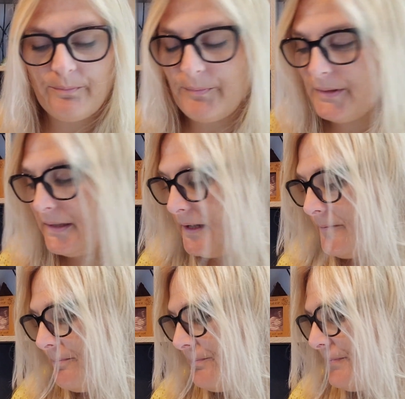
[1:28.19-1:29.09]
But yeah,
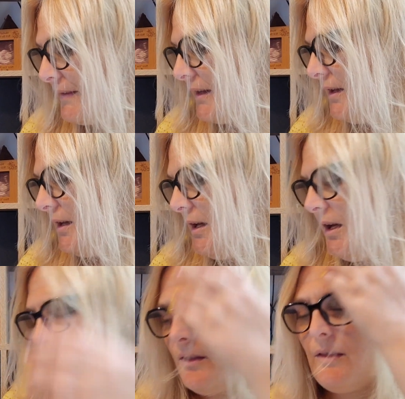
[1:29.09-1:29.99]

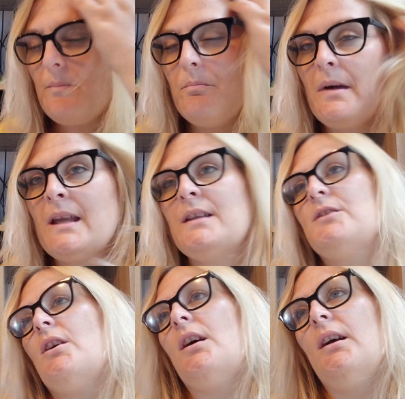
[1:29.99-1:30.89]
the
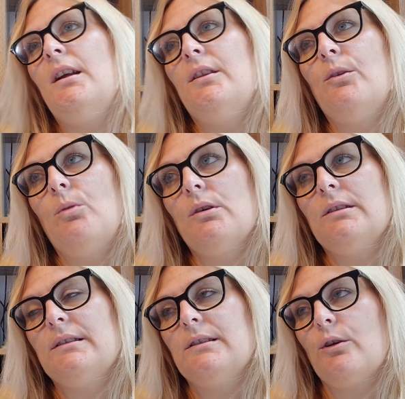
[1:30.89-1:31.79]
manager in the one
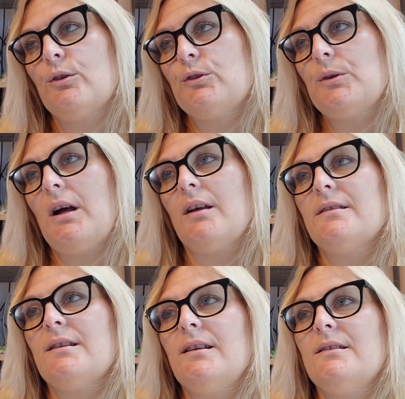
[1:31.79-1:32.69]
that's local to
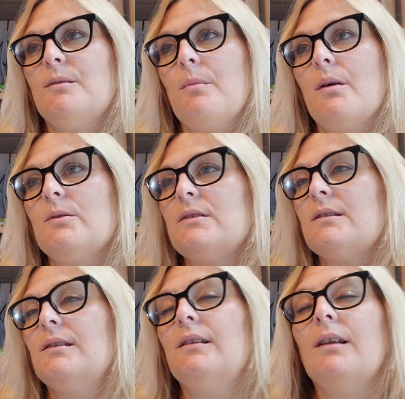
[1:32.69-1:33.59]
us is the most
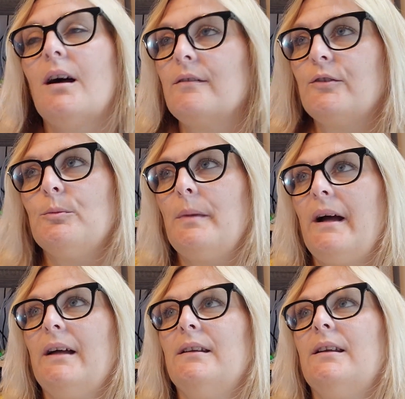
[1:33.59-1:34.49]
delightful
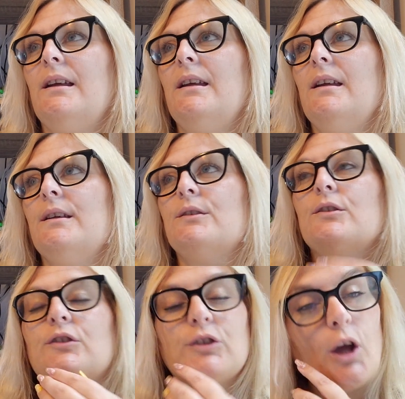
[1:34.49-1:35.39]
man. He is
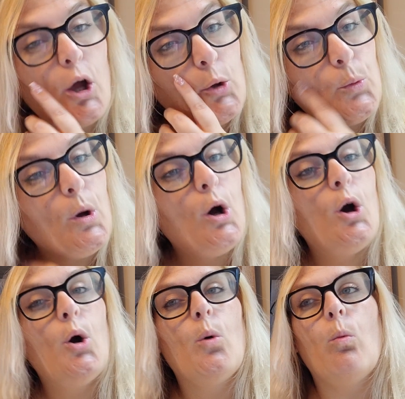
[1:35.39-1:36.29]
so
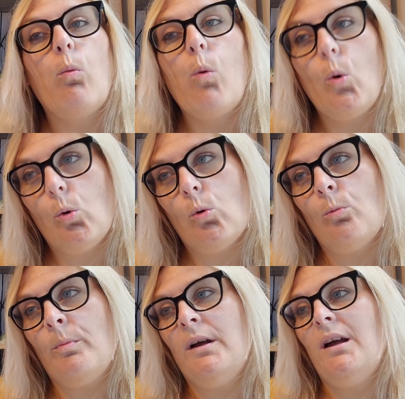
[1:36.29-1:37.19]

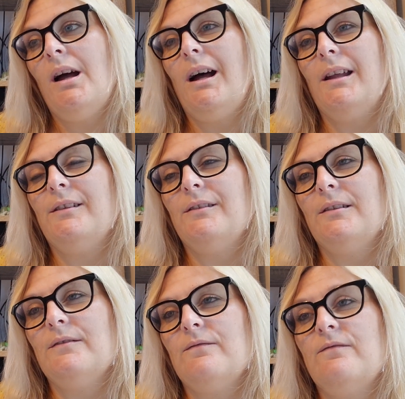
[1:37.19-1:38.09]
warm and
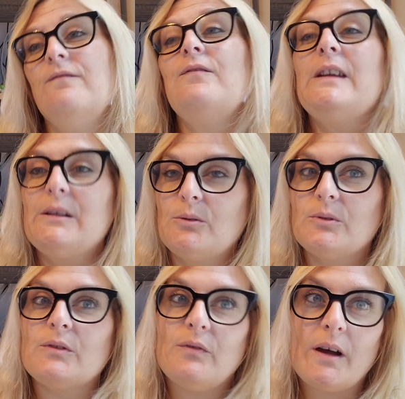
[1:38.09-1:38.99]

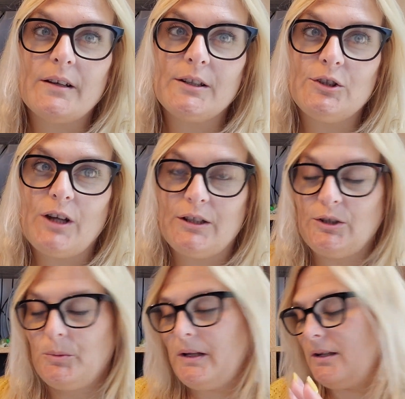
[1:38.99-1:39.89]
feels very
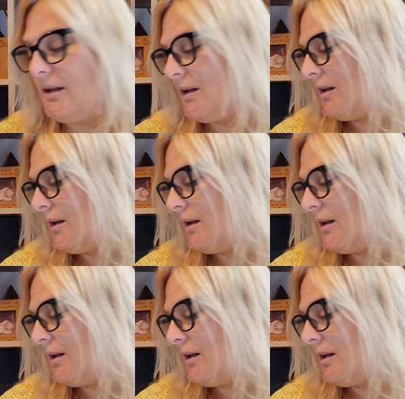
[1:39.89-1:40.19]
genuine.